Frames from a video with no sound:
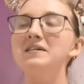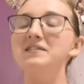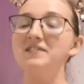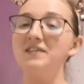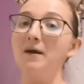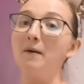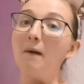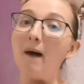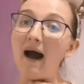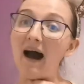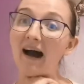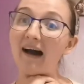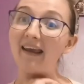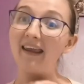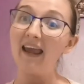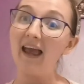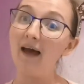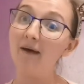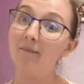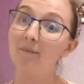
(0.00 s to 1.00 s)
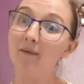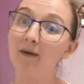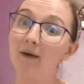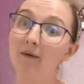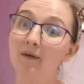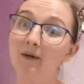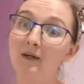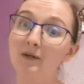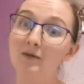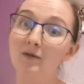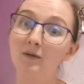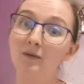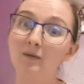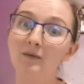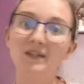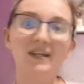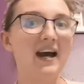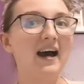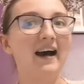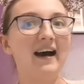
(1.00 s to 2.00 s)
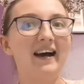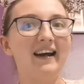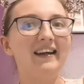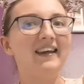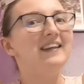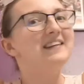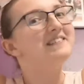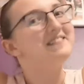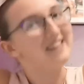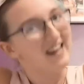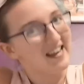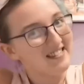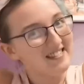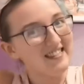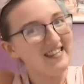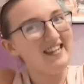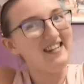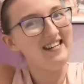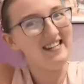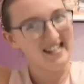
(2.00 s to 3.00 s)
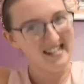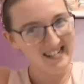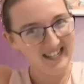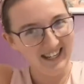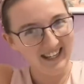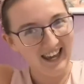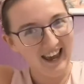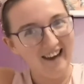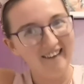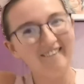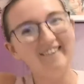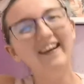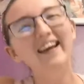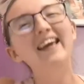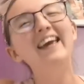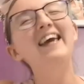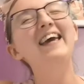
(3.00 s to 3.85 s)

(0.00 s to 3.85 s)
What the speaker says: So I am going to tag Jess and Nico.